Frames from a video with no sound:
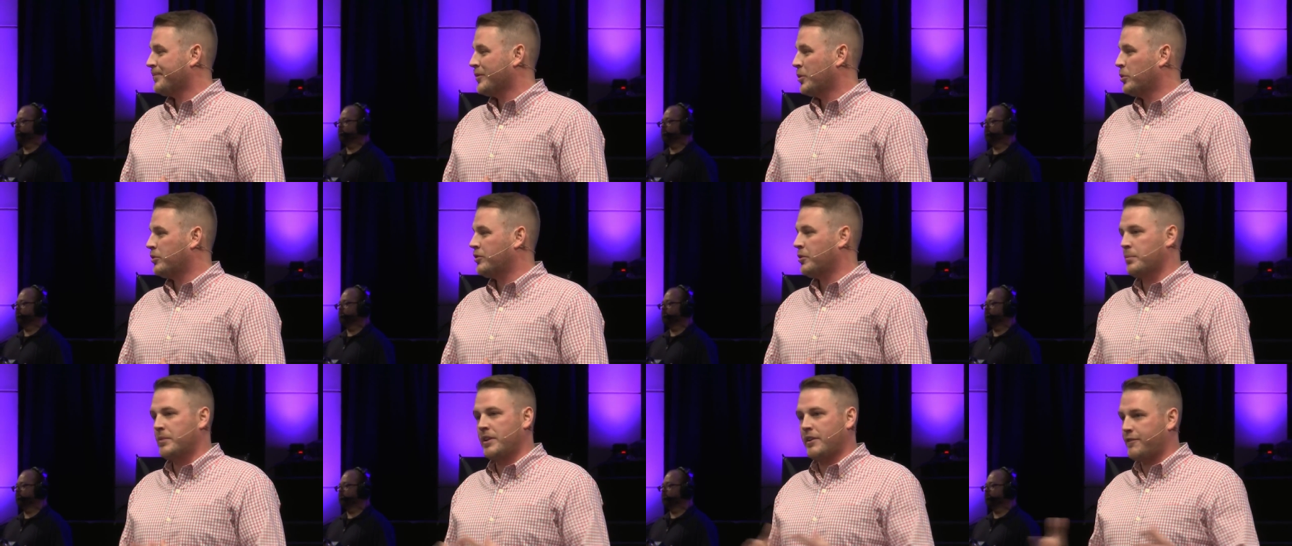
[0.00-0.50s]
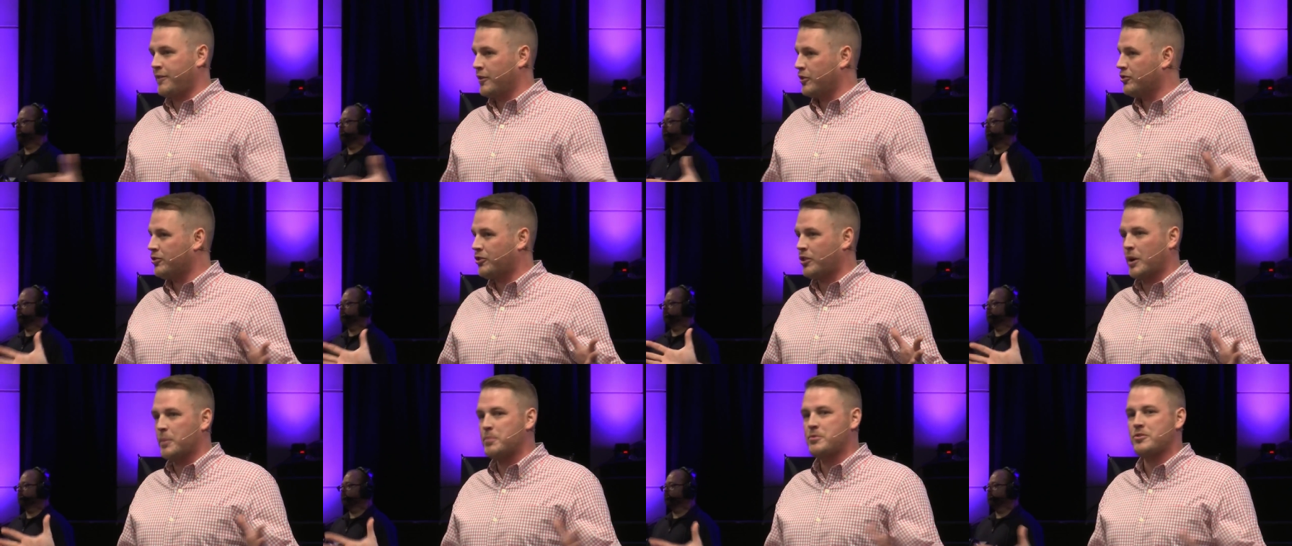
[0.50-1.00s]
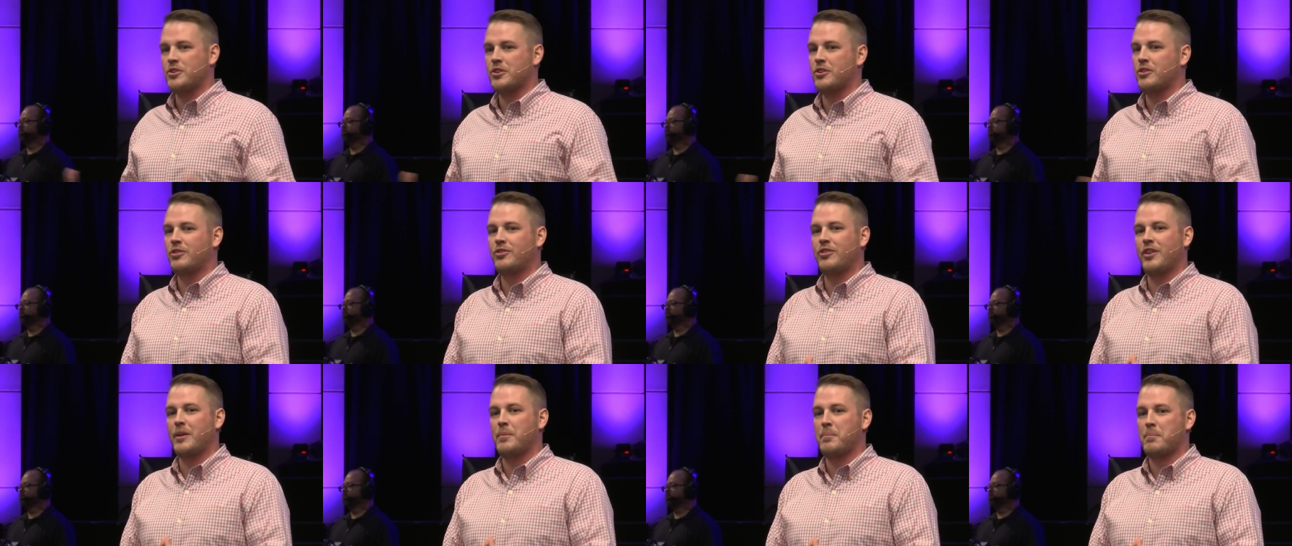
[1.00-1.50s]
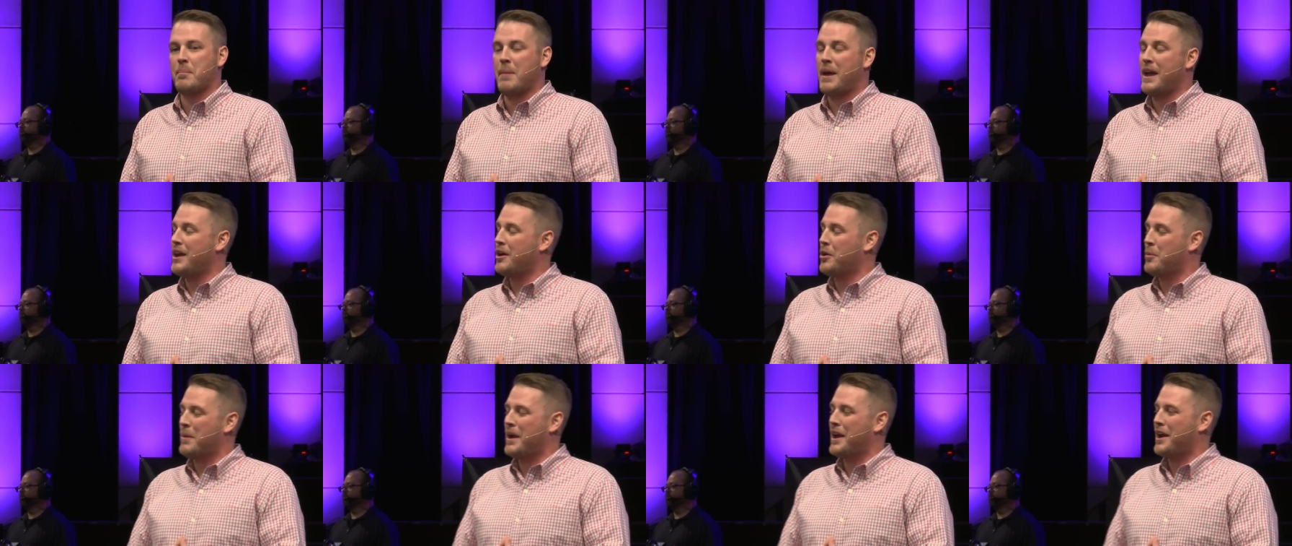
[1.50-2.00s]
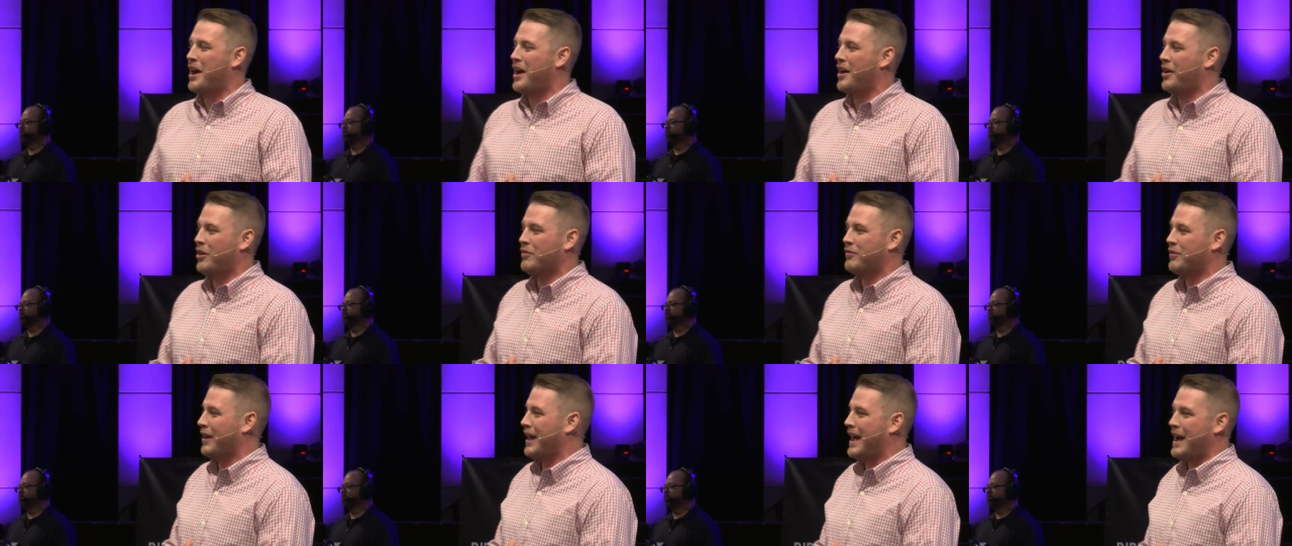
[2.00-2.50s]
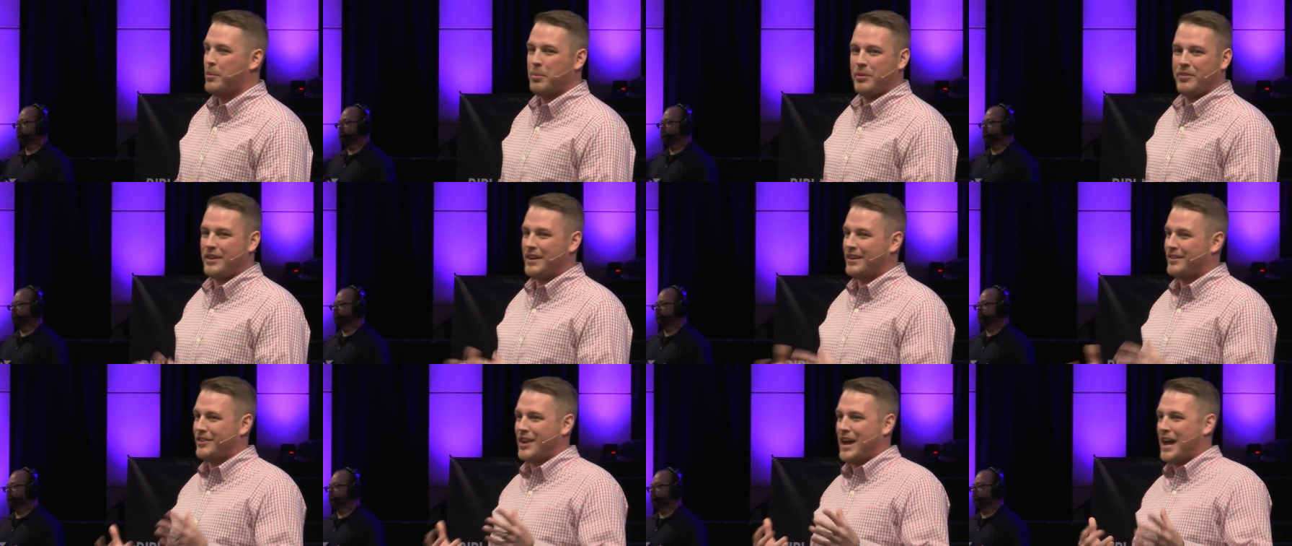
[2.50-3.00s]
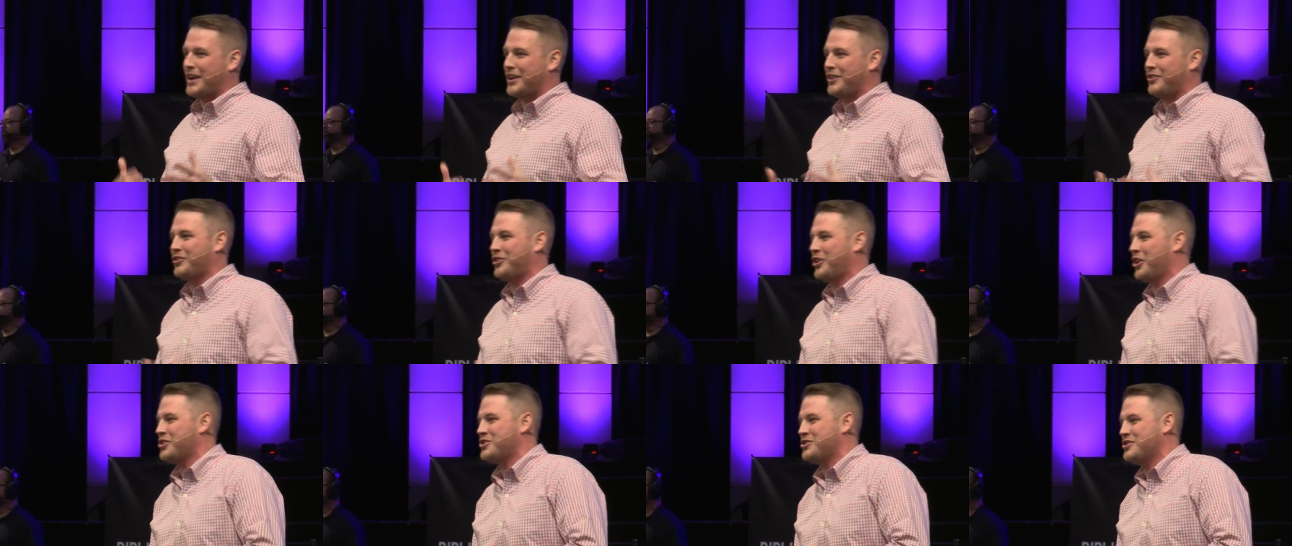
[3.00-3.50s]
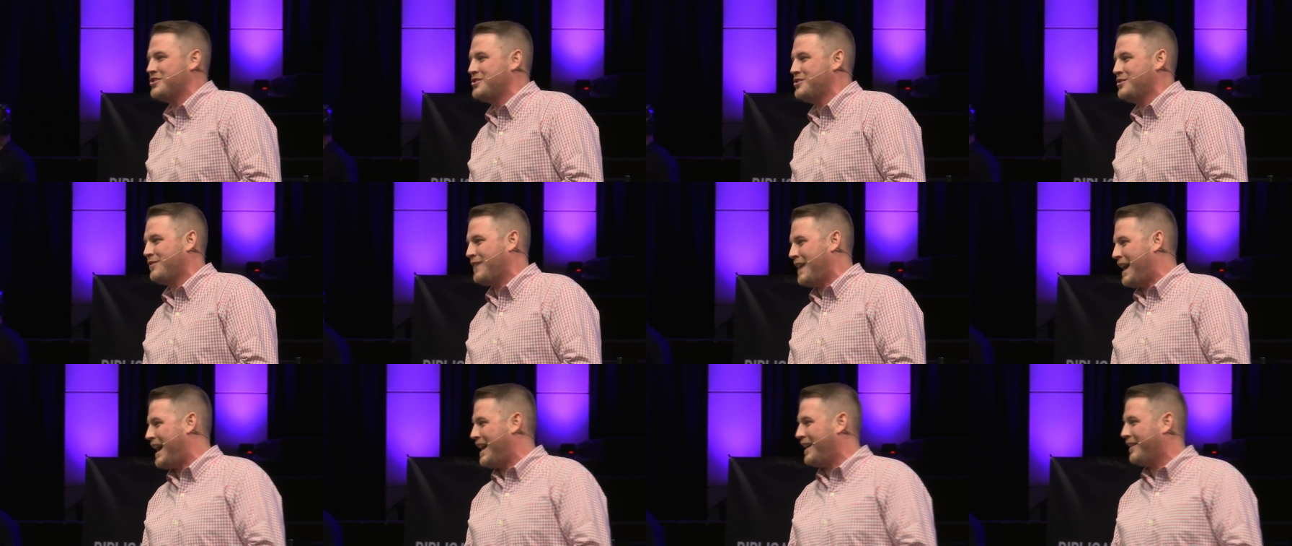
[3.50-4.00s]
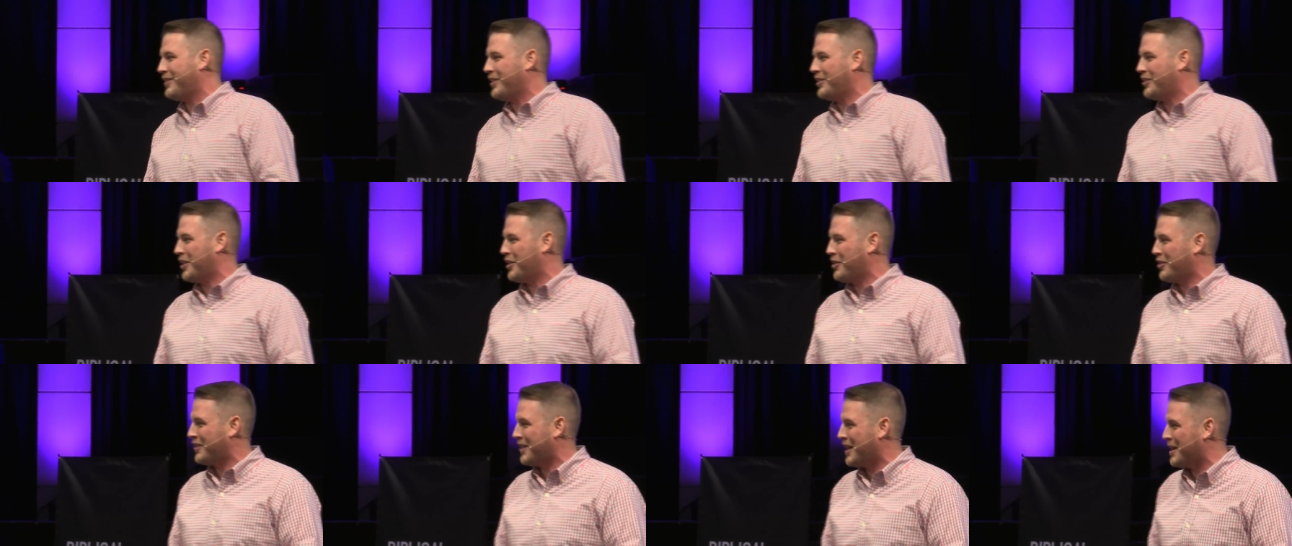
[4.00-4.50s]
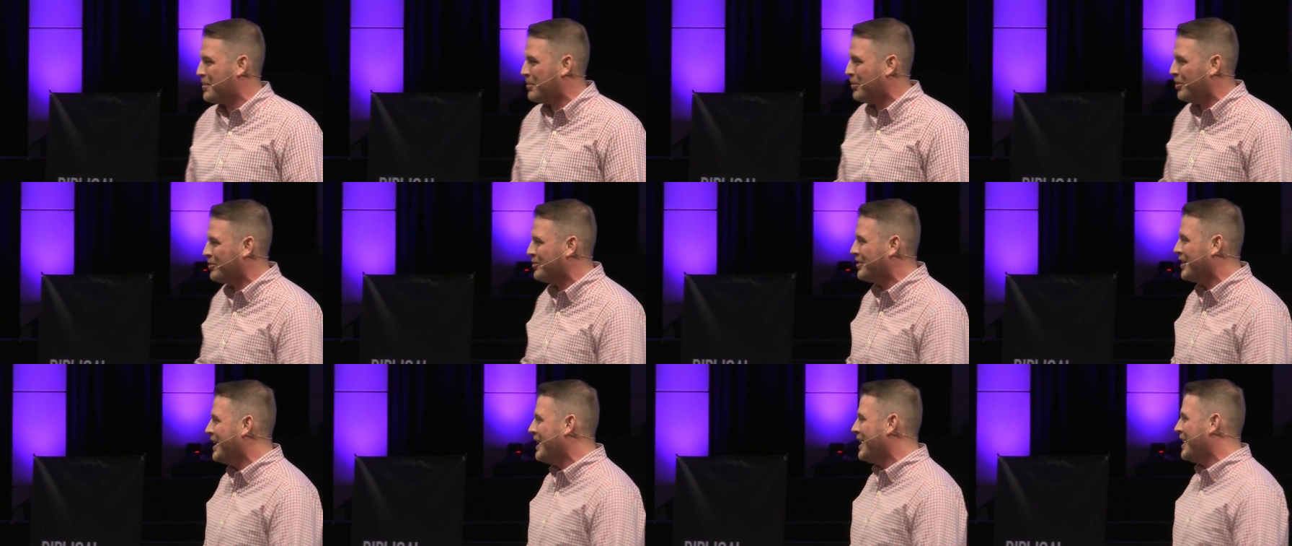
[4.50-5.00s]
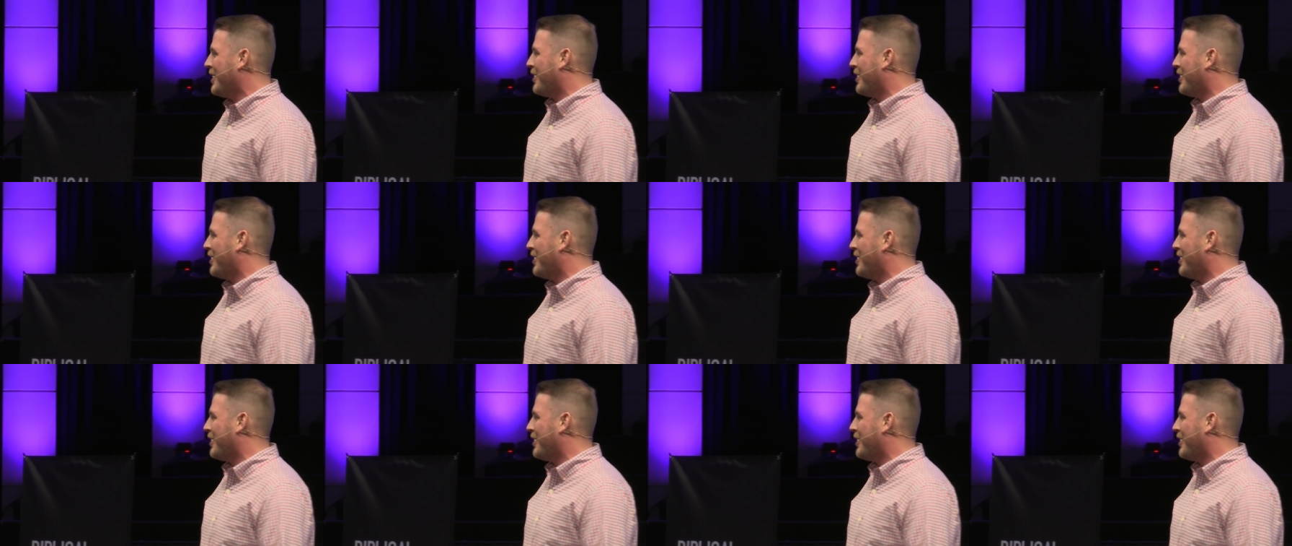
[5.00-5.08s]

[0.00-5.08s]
with some different scriptures that may or may not overlap with the exact discussions you've had at the dinner tables